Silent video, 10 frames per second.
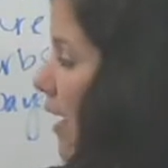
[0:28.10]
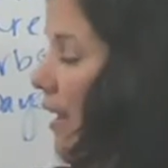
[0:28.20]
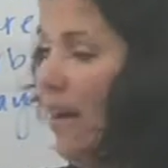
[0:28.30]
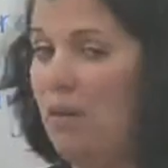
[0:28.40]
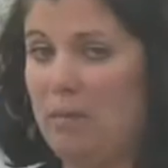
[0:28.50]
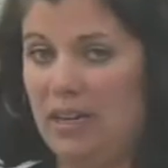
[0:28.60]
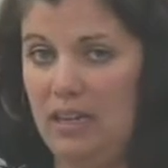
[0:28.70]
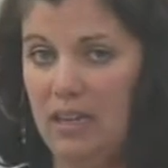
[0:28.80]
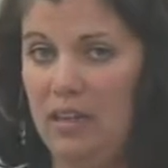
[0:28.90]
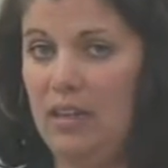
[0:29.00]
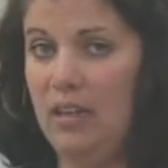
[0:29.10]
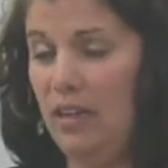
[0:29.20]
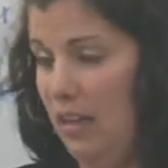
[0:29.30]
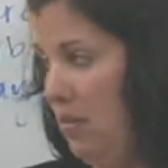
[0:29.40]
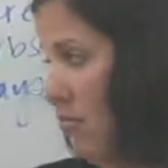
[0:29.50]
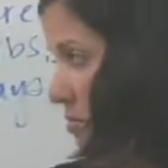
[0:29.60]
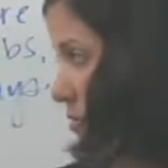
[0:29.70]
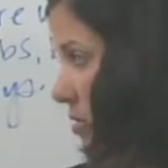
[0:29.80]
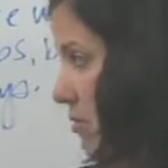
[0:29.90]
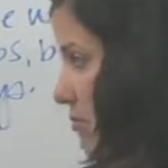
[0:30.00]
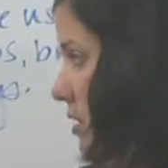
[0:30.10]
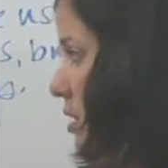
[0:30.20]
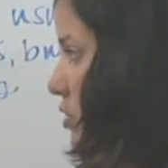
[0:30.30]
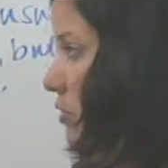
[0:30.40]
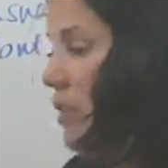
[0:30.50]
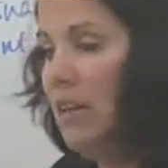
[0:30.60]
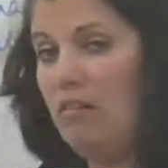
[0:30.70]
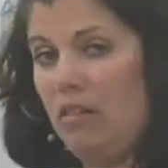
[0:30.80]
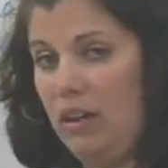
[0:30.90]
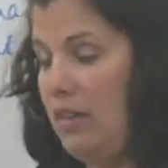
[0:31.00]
how many, and whose. So if you take a look at